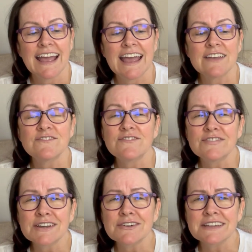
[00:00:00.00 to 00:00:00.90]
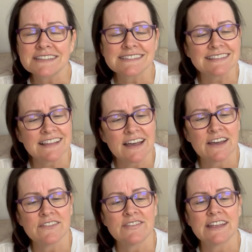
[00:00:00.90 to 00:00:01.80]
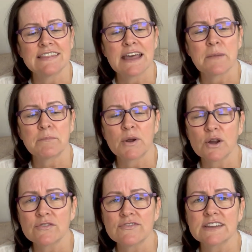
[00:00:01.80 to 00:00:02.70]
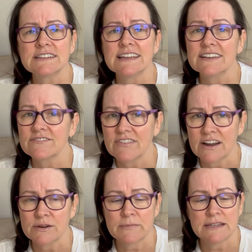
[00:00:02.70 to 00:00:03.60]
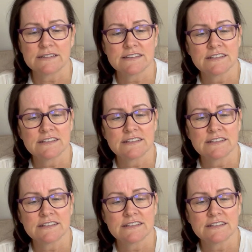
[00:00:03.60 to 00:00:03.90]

and feel His love in that perfect environment